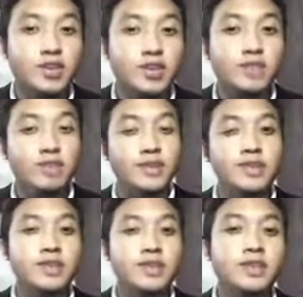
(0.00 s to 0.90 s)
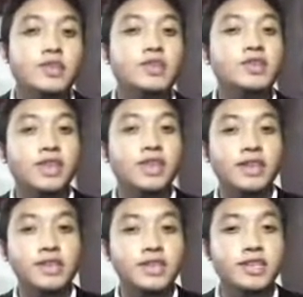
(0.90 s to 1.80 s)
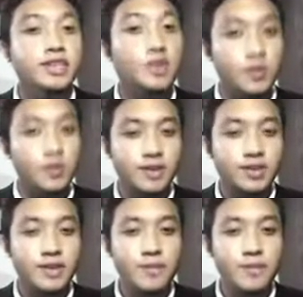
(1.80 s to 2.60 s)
responses to the strategies used.